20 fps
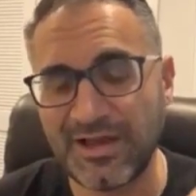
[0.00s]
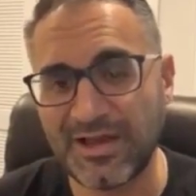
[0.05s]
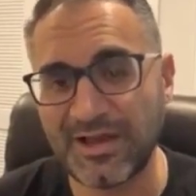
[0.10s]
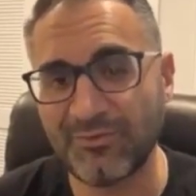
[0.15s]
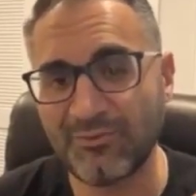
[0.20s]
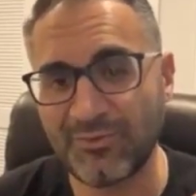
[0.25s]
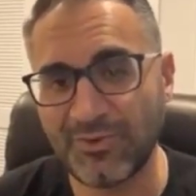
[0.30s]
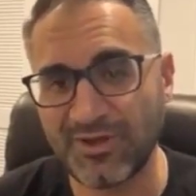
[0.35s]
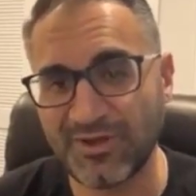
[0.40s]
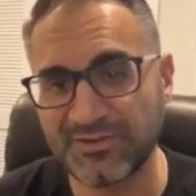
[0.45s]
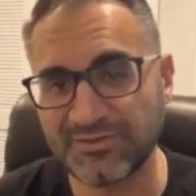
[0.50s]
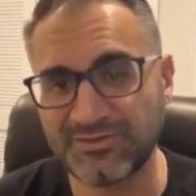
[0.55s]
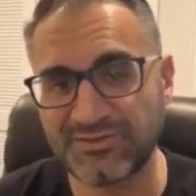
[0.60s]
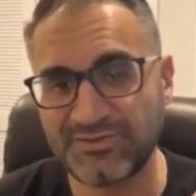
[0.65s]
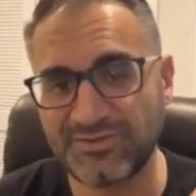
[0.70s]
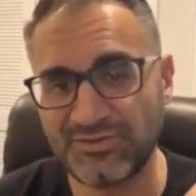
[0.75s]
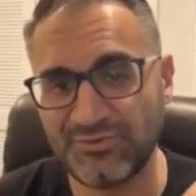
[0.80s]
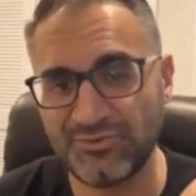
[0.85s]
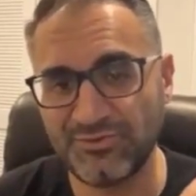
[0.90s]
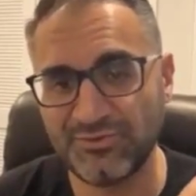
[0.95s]
I
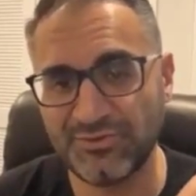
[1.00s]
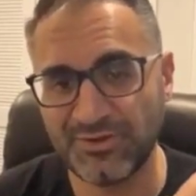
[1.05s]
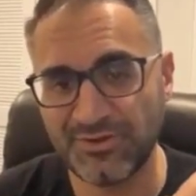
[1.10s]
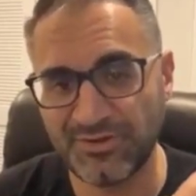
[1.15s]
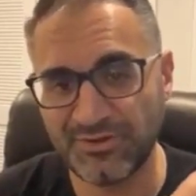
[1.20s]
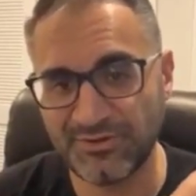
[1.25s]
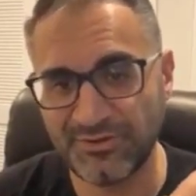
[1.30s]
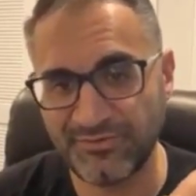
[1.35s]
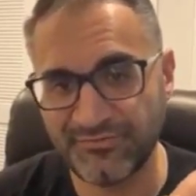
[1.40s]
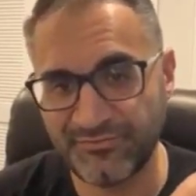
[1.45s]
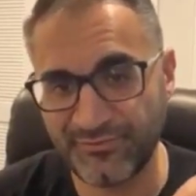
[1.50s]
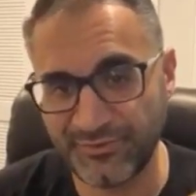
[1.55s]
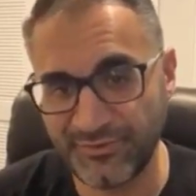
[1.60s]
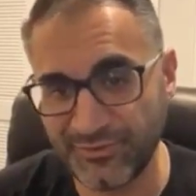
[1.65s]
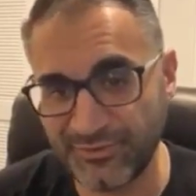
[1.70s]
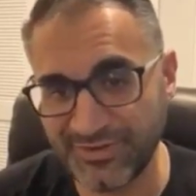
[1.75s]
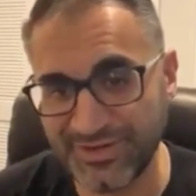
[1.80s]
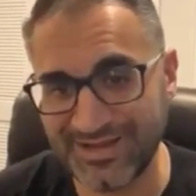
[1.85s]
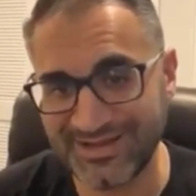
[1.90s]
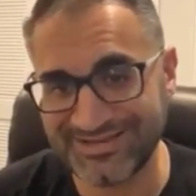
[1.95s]
want for
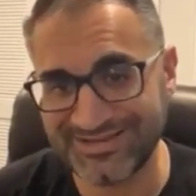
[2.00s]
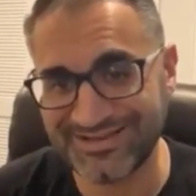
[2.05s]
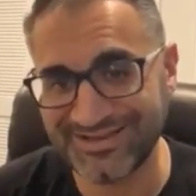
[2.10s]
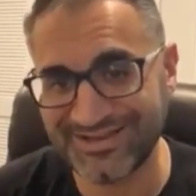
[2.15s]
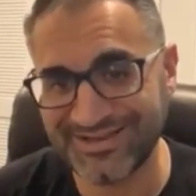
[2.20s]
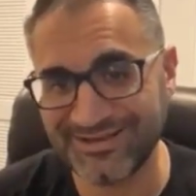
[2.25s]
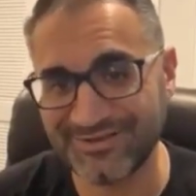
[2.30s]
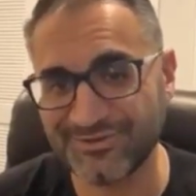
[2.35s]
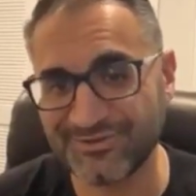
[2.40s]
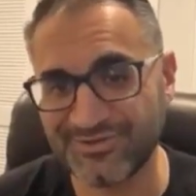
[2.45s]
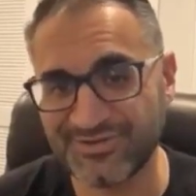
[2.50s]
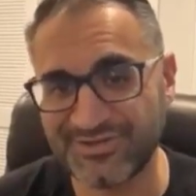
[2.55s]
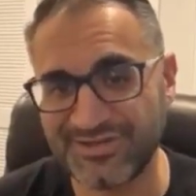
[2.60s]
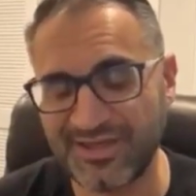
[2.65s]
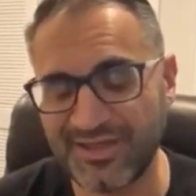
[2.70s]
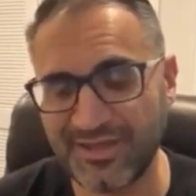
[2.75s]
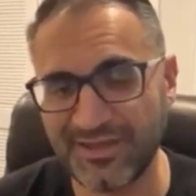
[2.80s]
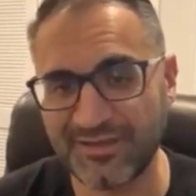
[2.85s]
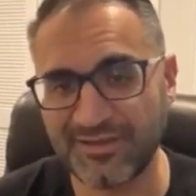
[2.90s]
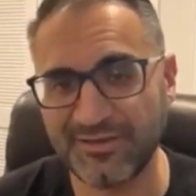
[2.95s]
you guys to
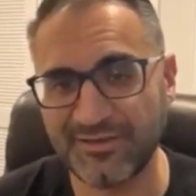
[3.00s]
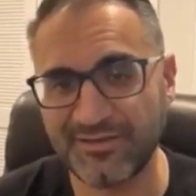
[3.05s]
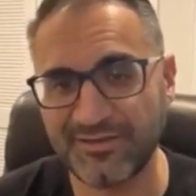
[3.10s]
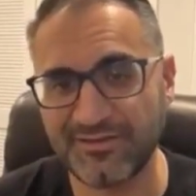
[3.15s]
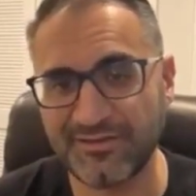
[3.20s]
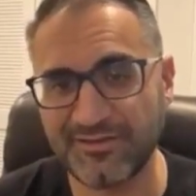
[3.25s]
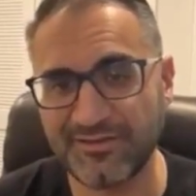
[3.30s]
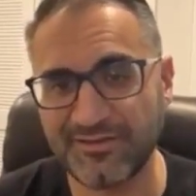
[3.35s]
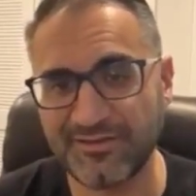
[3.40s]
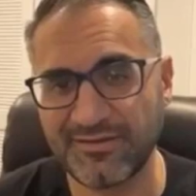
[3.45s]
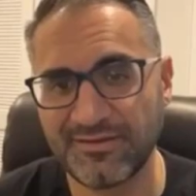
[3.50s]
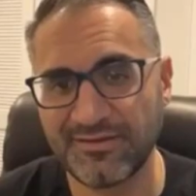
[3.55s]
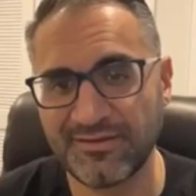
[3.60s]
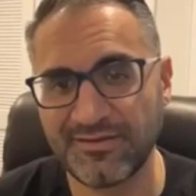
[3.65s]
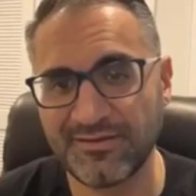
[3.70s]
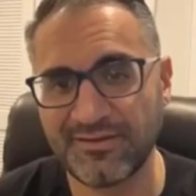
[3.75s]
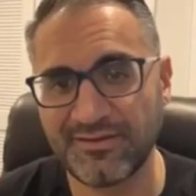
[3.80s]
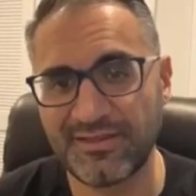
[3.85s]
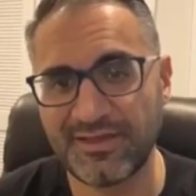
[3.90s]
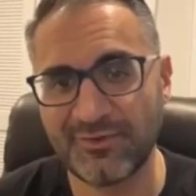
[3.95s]
understand
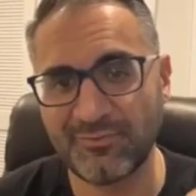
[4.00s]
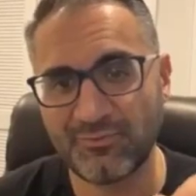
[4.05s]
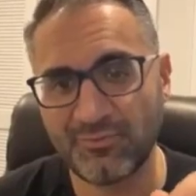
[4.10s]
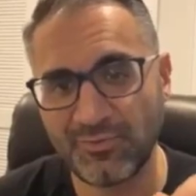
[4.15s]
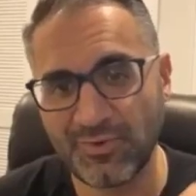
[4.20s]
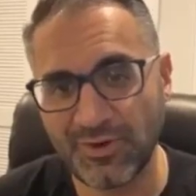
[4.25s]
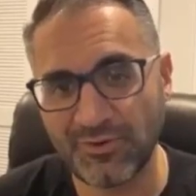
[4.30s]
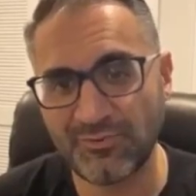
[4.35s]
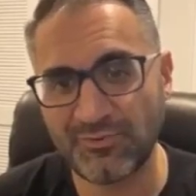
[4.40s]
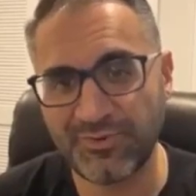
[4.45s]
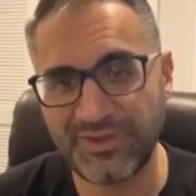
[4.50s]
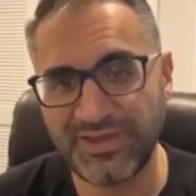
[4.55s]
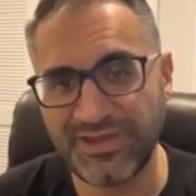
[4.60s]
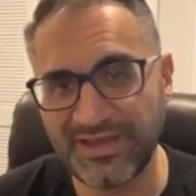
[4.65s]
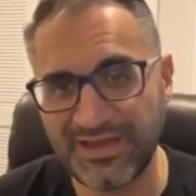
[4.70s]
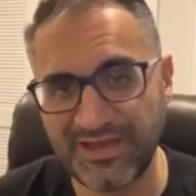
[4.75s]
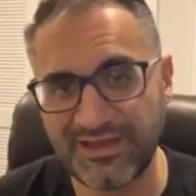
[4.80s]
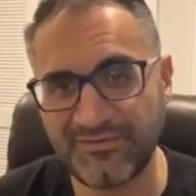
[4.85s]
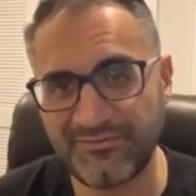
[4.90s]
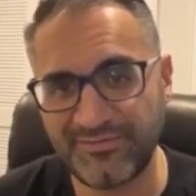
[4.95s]
that what
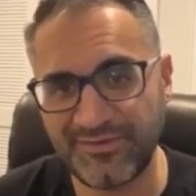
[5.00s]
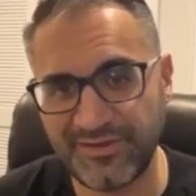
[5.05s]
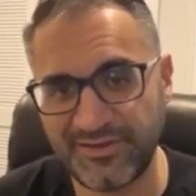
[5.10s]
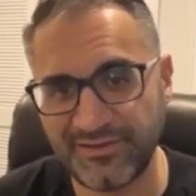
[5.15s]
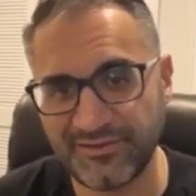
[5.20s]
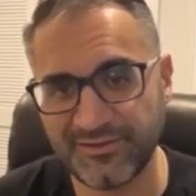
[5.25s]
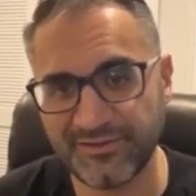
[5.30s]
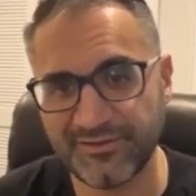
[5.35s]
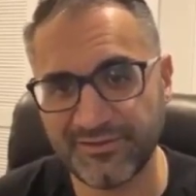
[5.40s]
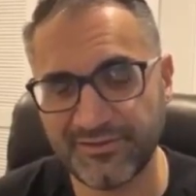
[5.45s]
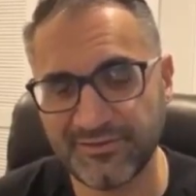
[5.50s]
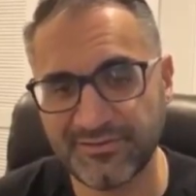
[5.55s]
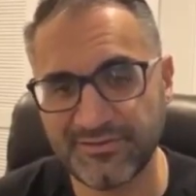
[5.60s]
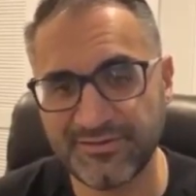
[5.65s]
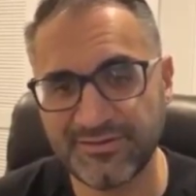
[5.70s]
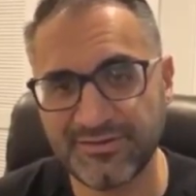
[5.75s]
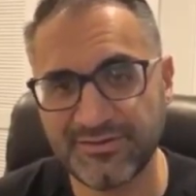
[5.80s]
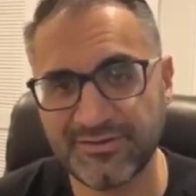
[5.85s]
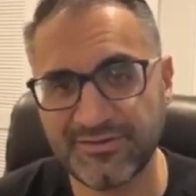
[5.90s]
we have here